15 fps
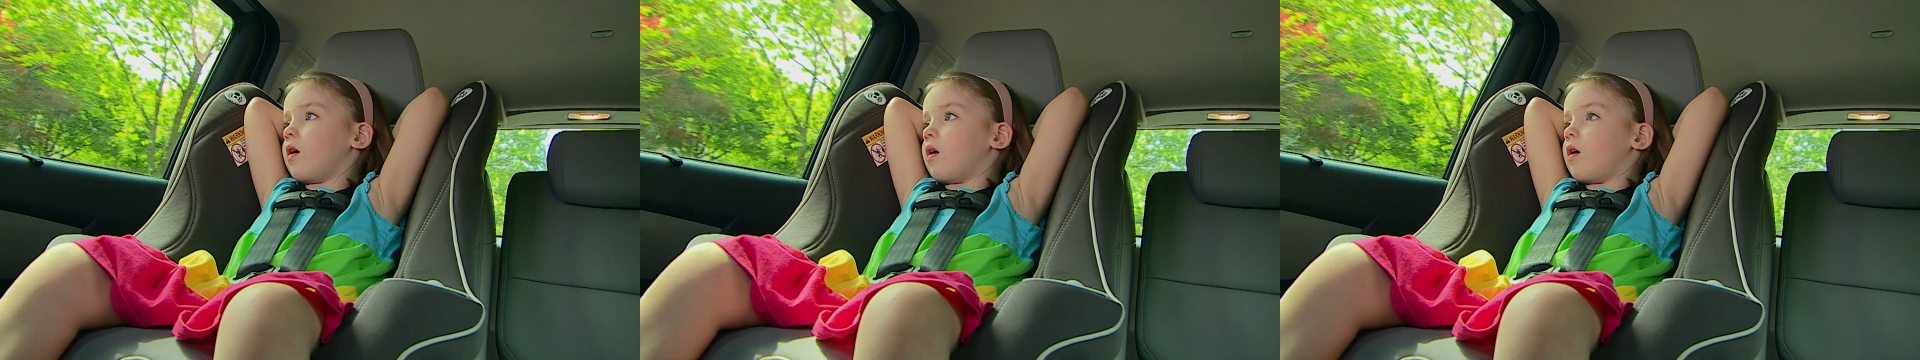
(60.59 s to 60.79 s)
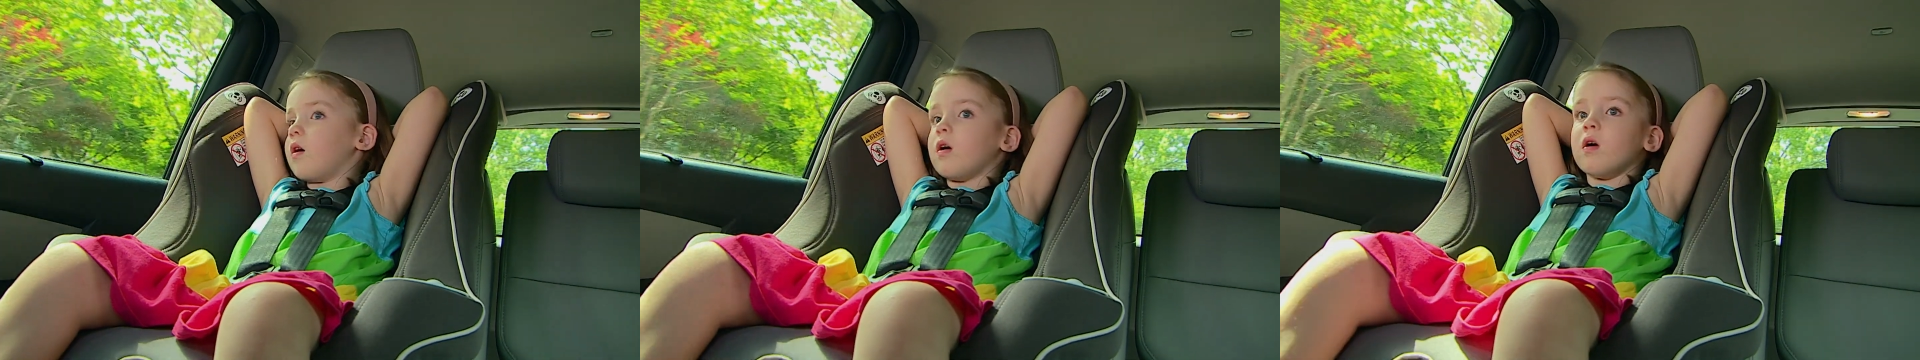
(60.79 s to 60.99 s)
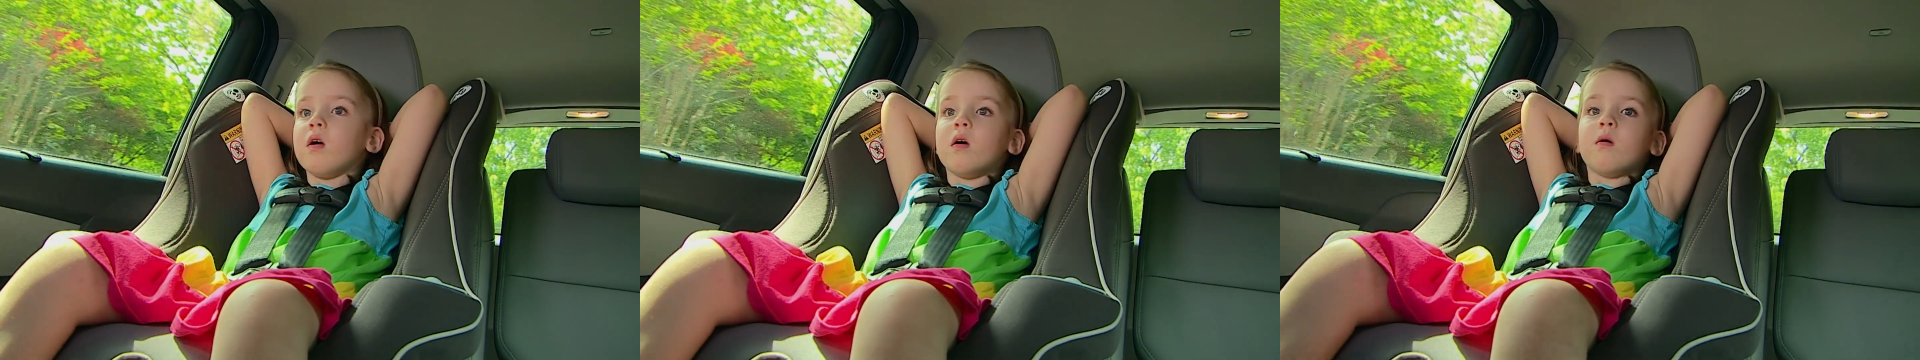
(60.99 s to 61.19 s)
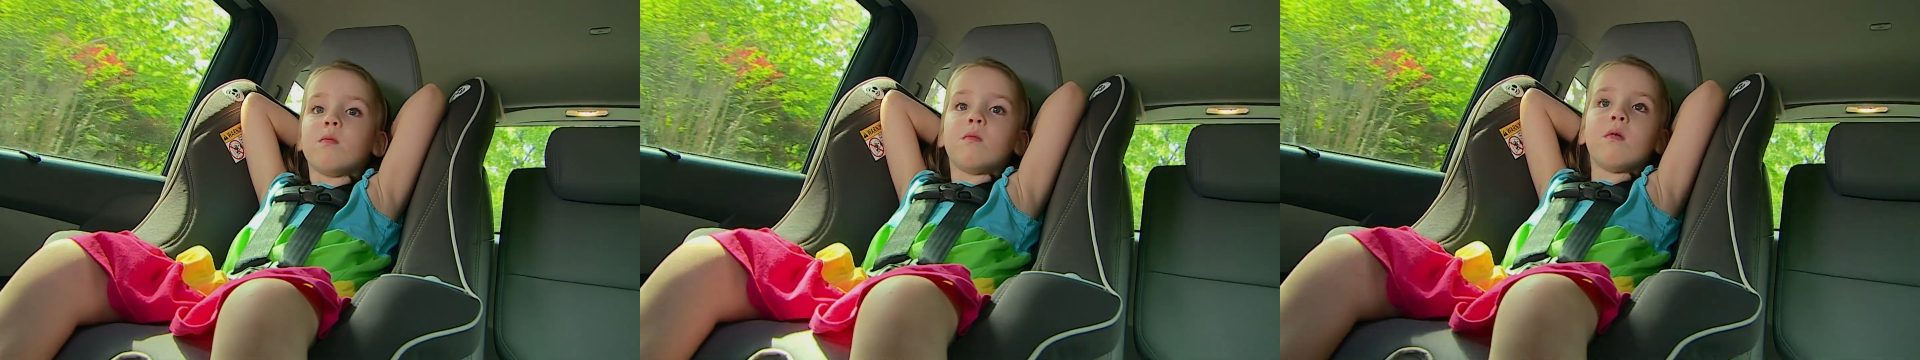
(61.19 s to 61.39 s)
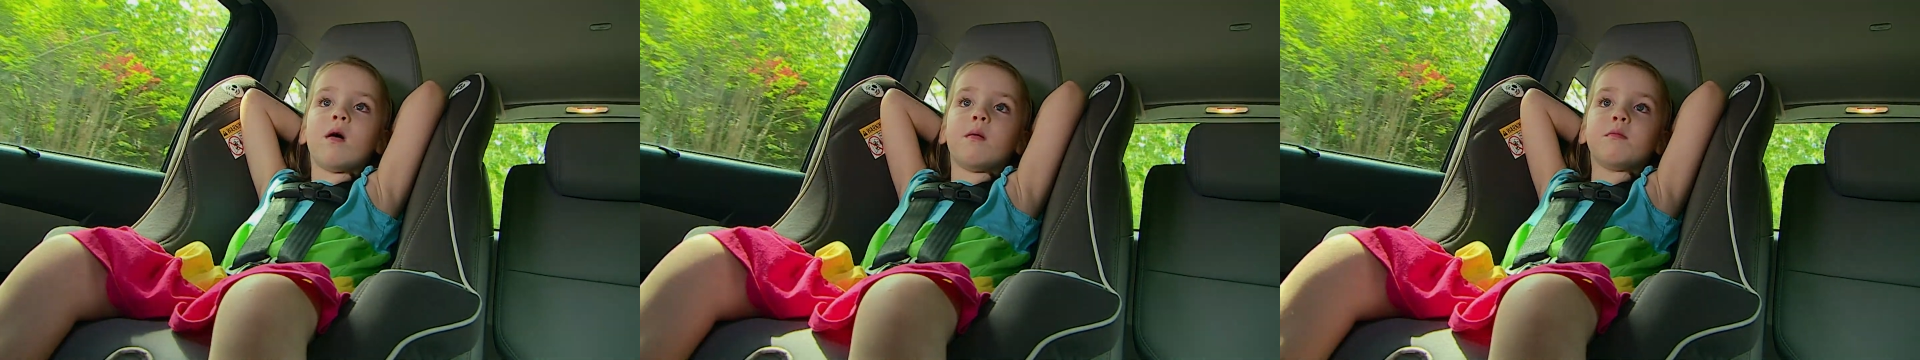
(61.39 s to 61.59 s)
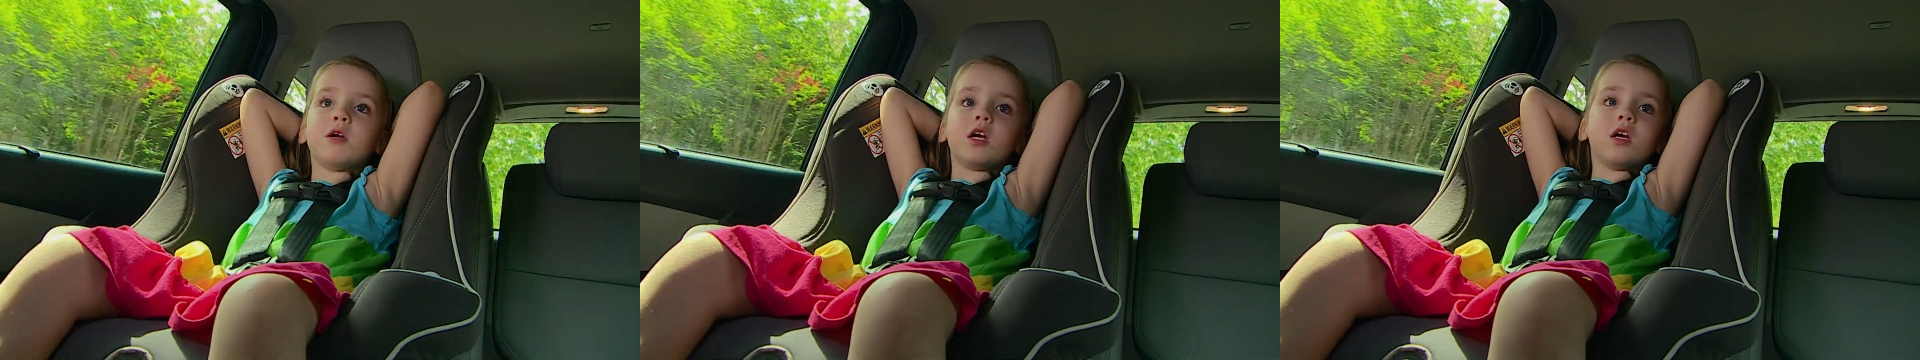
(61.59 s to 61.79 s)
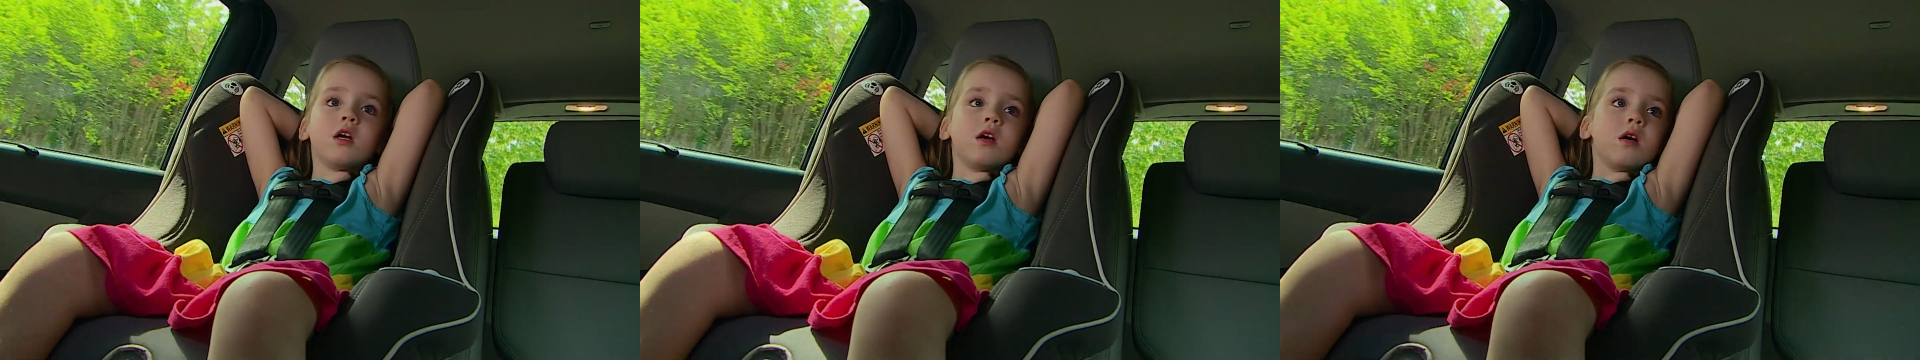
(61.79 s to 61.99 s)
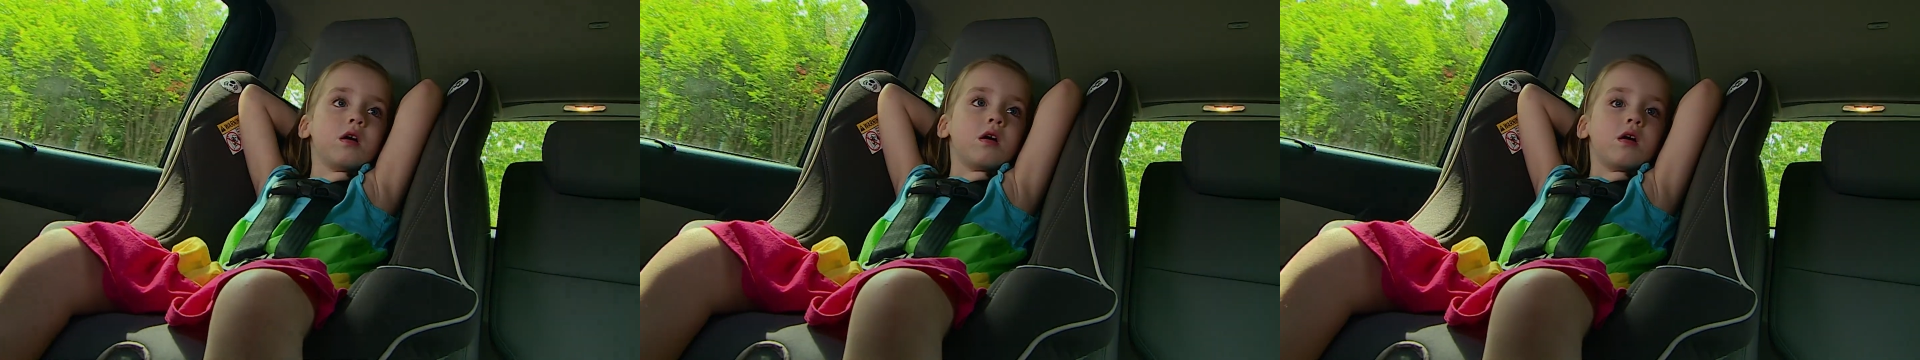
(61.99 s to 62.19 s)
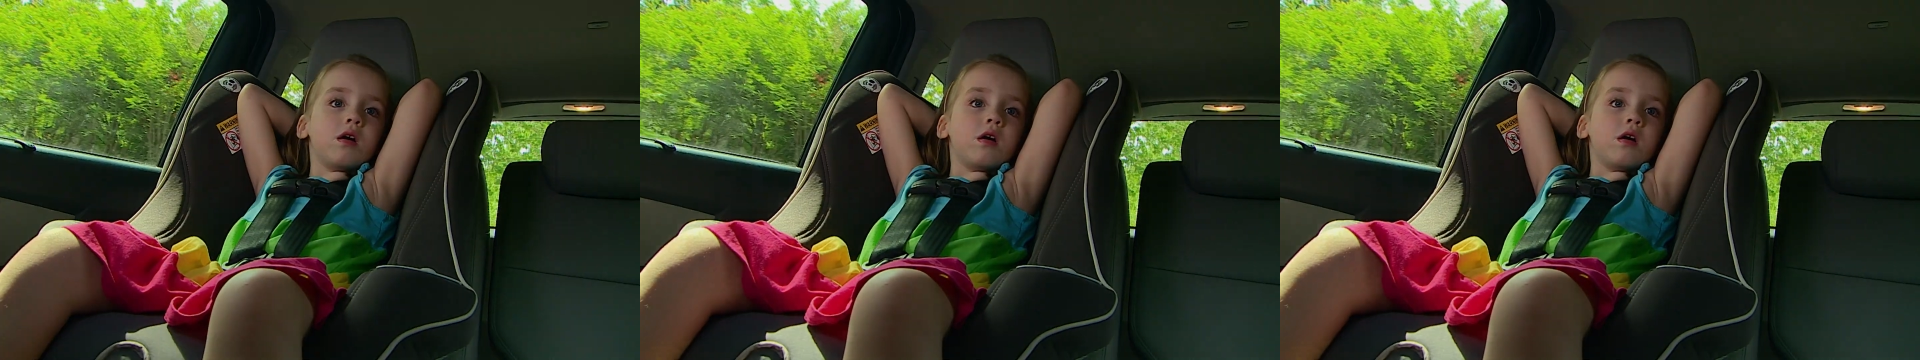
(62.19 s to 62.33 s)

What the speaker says: seats, the strap should be at